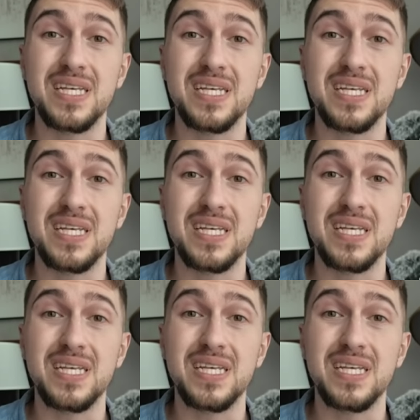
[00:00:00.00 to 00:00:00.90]

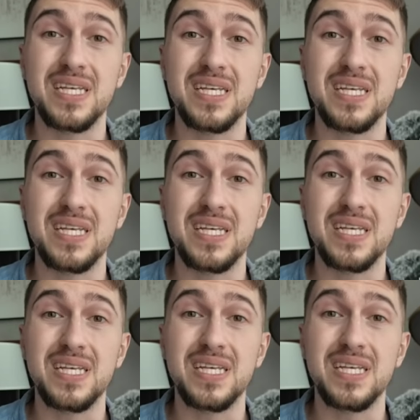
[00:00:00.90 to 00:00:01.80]

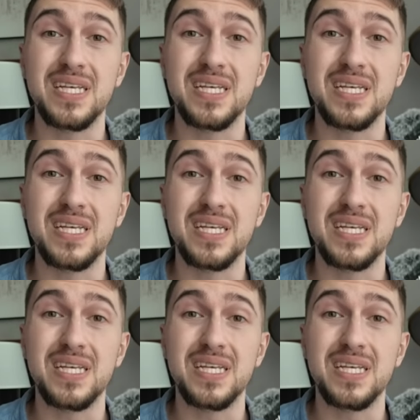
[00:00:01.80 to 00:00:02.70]

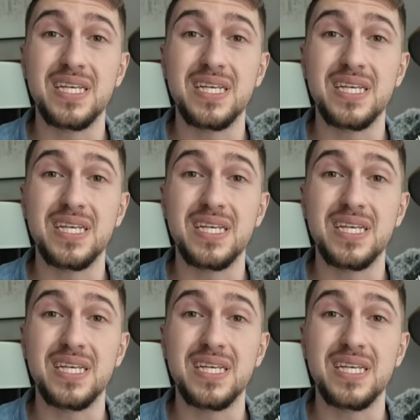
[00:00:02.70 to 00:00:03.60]

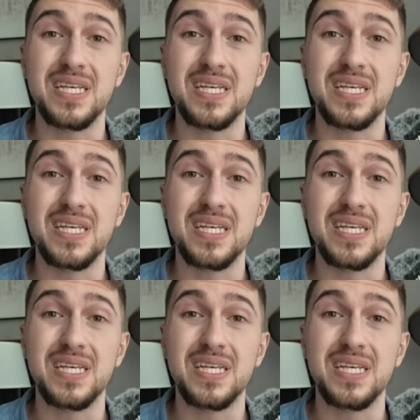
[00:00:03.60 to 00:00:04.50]

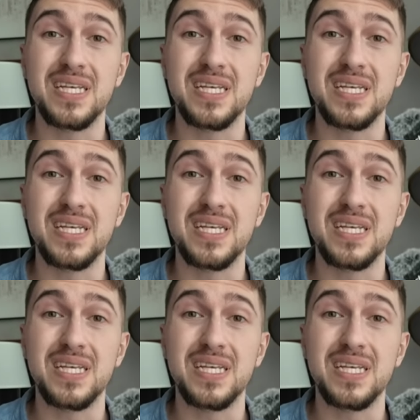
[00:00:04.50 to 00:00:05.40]

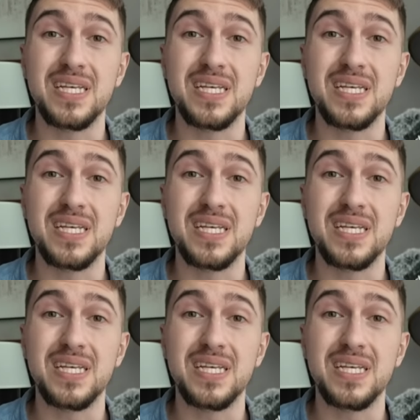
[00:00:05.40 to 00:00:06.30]

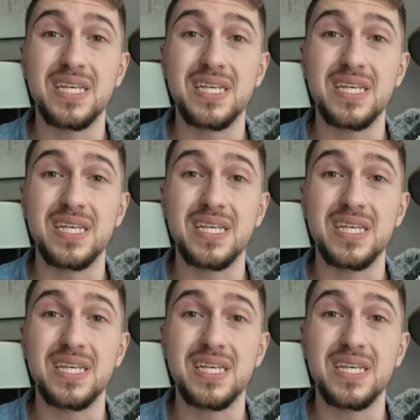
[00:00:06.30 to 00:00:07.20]

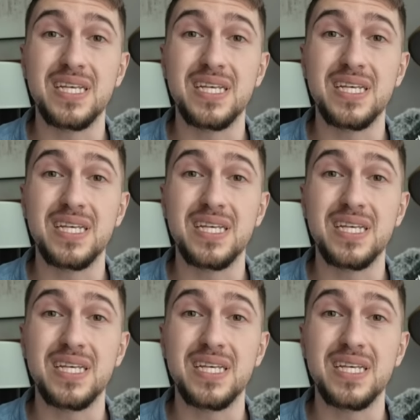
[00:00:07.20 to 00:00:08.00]
(silent)